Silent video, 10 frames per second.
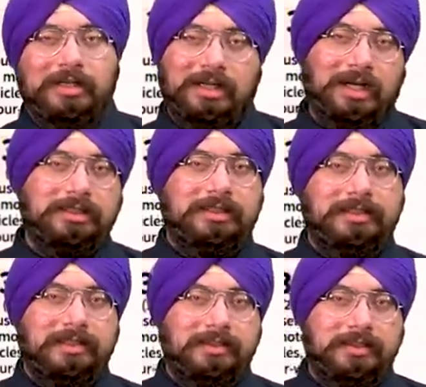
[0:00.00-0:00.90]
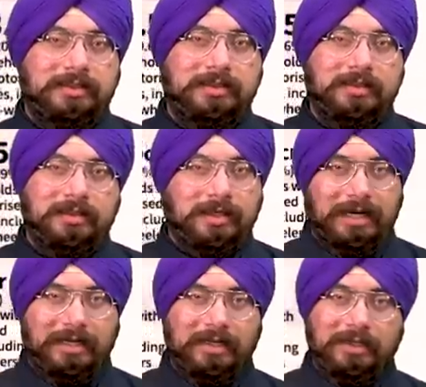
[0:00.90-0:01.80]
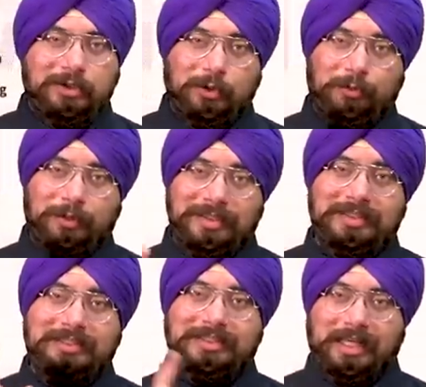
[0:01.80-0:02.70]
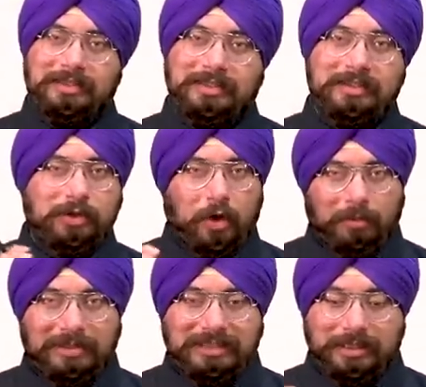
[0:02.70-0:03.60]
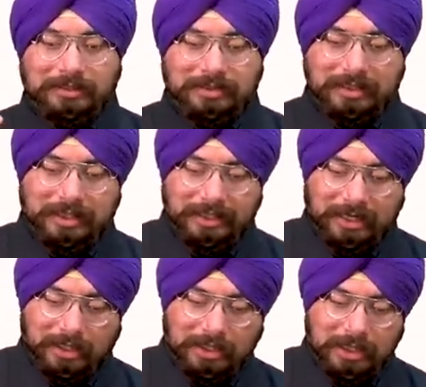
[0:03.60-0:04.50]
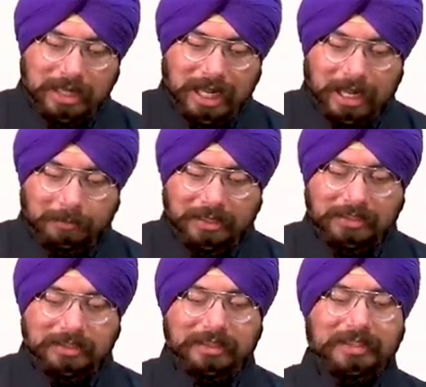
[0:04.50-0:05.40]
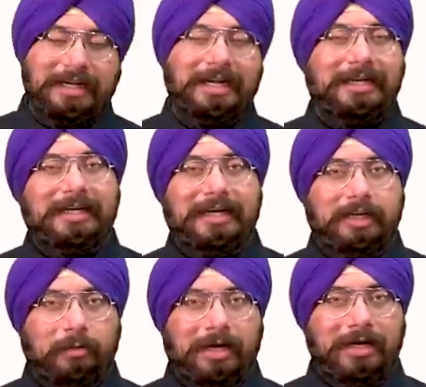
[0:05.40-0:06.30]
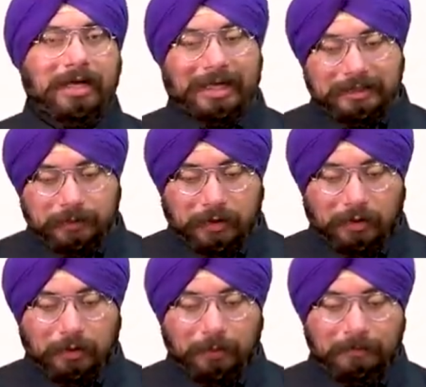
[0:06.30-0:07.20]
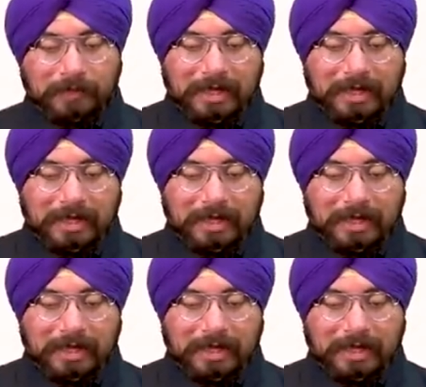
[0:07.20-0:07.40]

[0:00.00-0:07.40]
caste census right so first census normal census in india happened in the year 1881 as we all know